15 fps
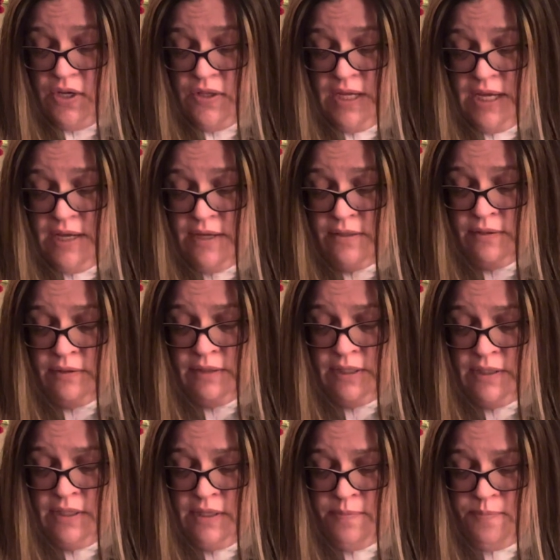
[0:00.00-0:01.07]
The
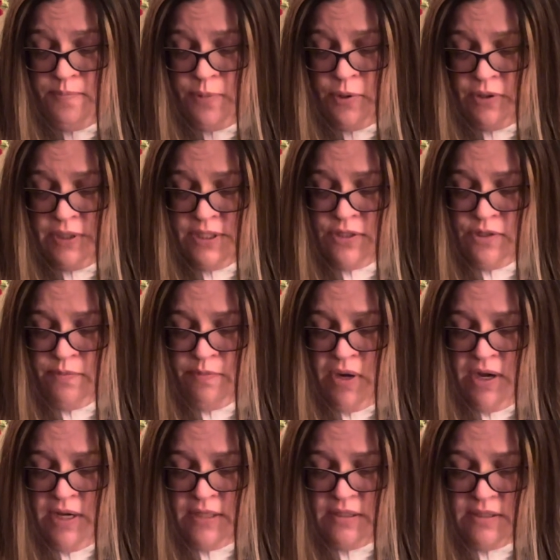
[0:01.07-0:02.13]
Lilly Pulitzer
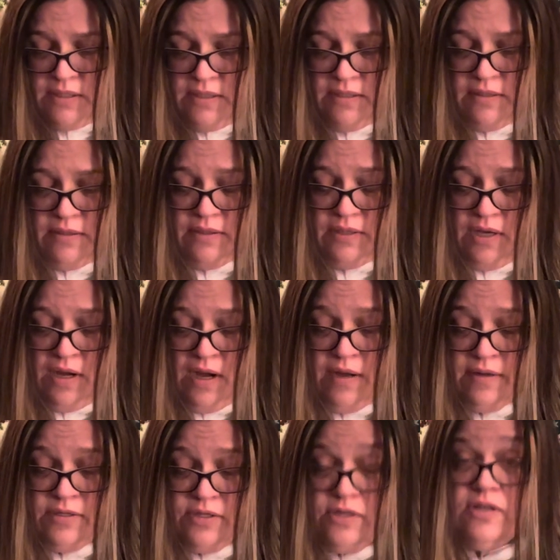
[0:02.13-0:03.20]
mugs,
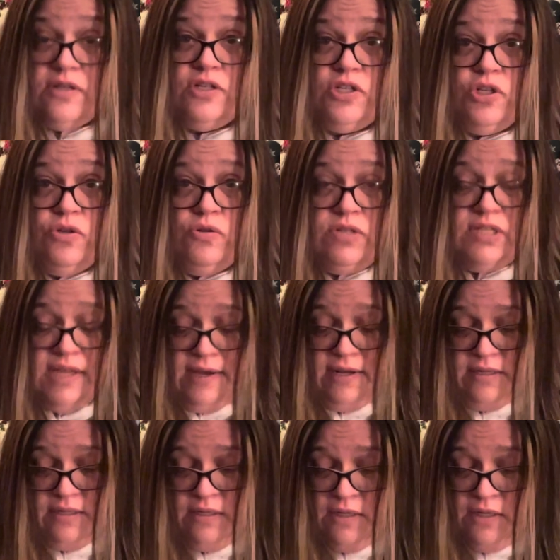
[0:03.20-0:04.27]
uh, two
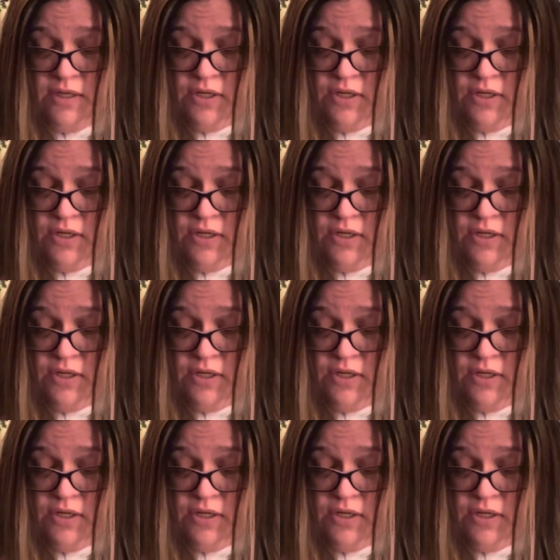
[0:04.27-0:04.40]
set.